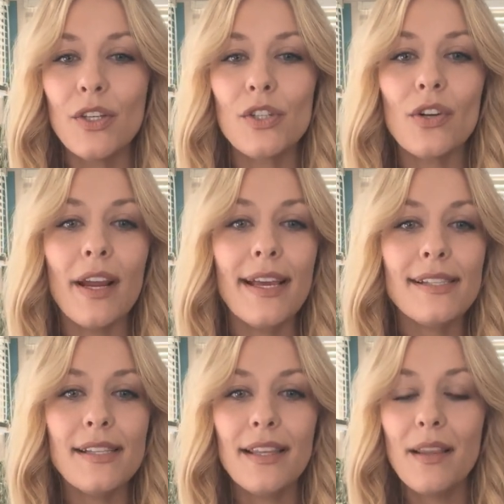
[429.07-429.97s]

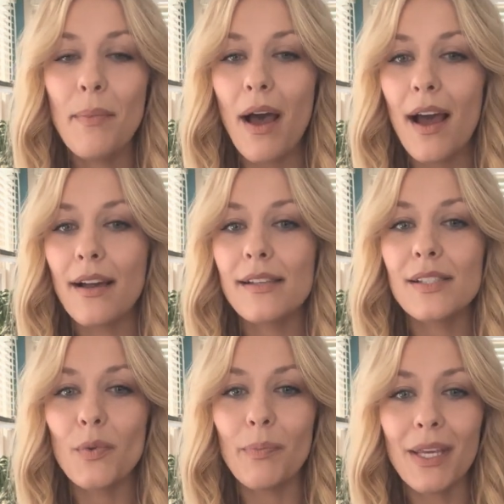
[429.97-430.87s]
tracing the
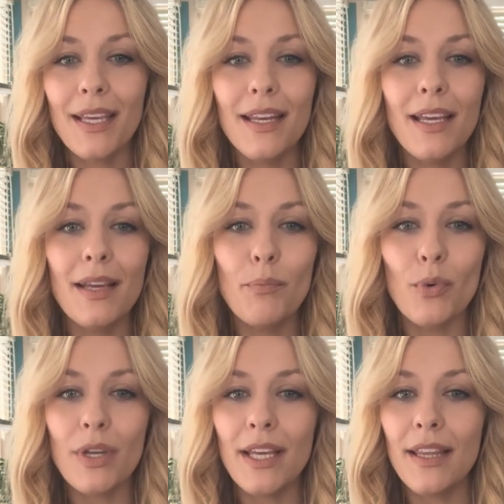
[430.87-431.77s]
box, repeating,
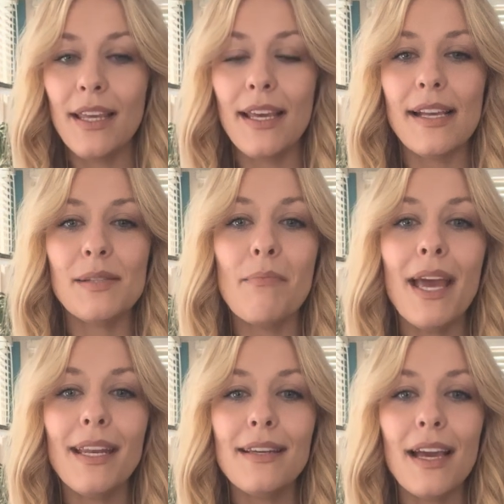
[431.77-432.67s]
breathing as
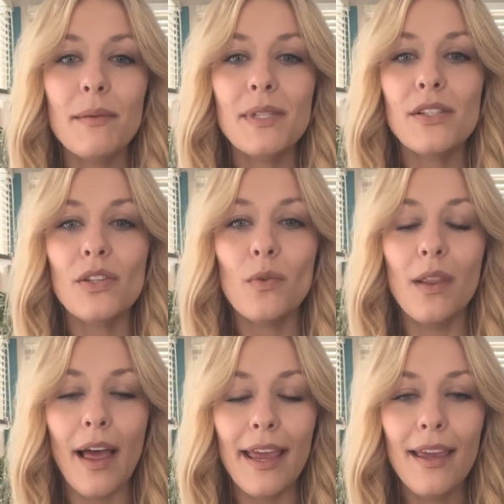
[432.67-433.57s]
many times as you
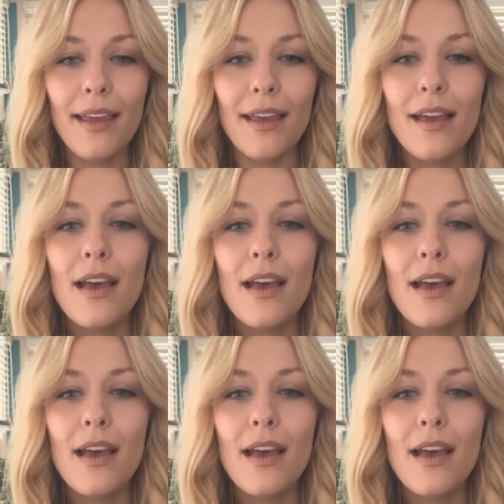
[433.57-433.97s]
like